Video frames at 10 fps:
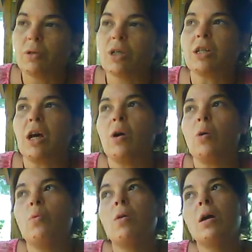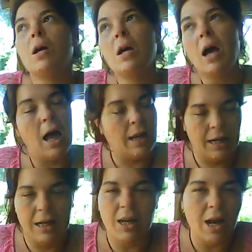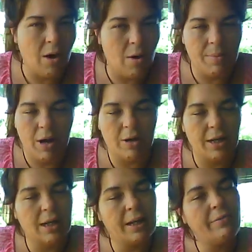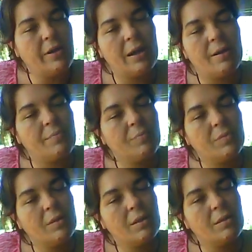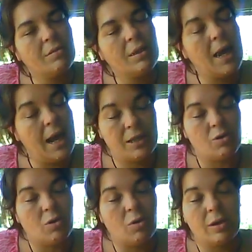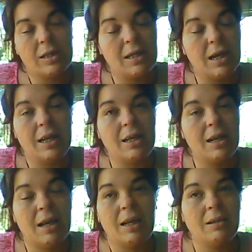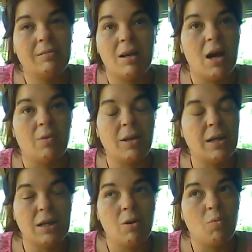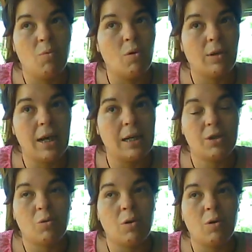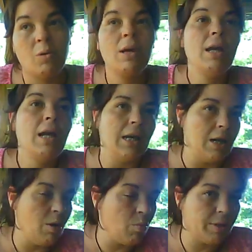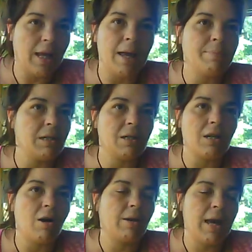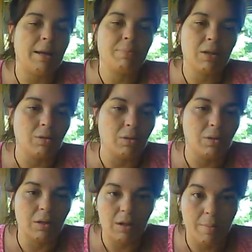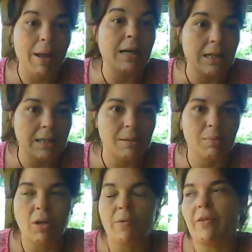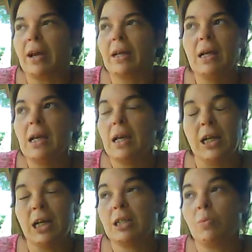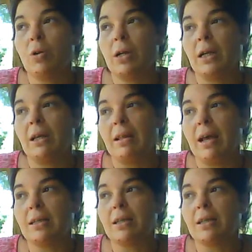So, and no, I'm not going to give him Castrol because he don't want Castrol. He don't want the Epsom salt capsules, the magnesium sulfate. He doesn't want any of that.